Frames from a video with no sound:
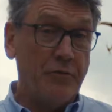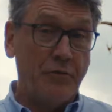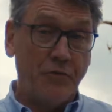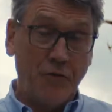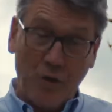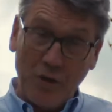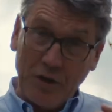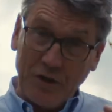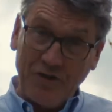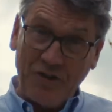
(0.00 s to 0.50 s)

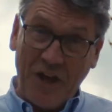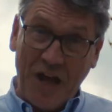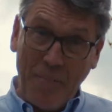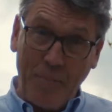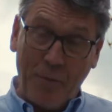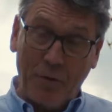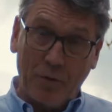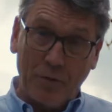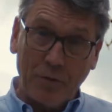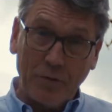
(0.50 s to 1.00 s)
For
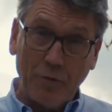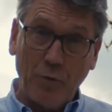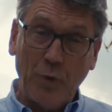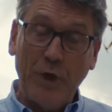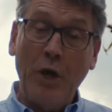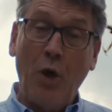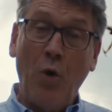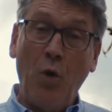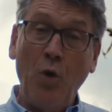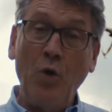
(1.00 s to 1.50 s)
example,
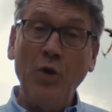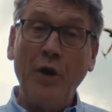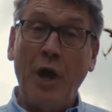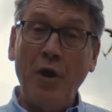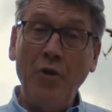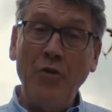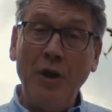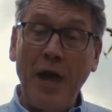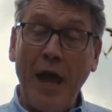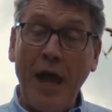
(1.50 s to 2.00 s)
we all
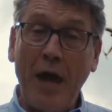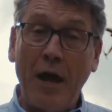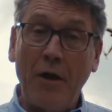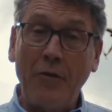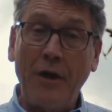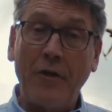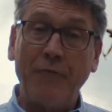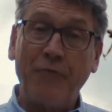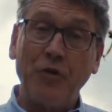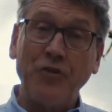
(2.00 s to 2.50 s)
know now
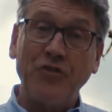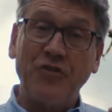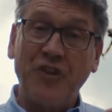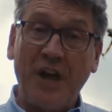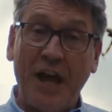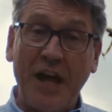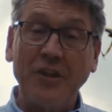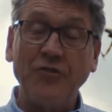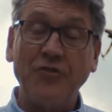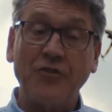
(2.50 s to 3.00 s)
that for
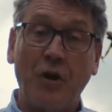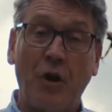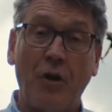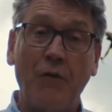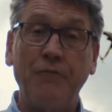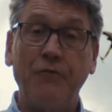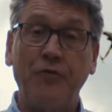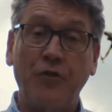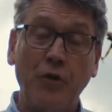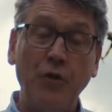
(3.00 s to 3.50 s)

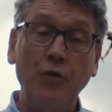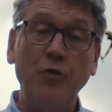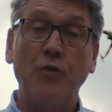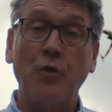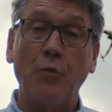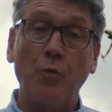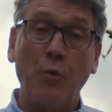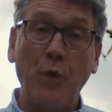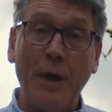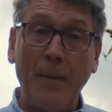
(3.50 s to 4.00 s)
SARS-CoV-2
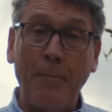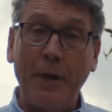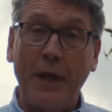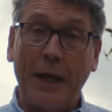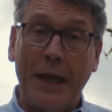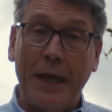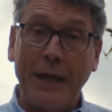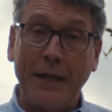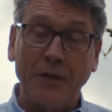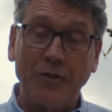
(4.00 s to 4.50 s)
to
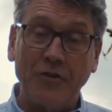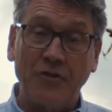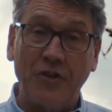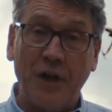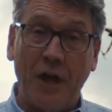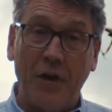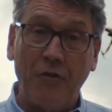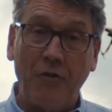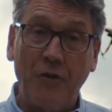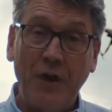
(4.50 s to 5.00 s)
replicate
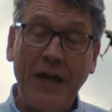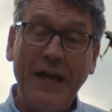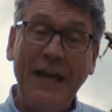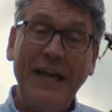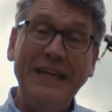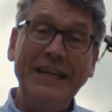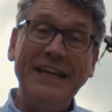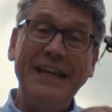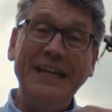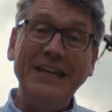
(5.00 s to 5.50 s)
itself,
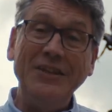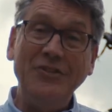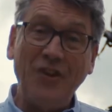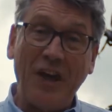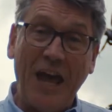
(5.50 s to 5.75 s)
it needs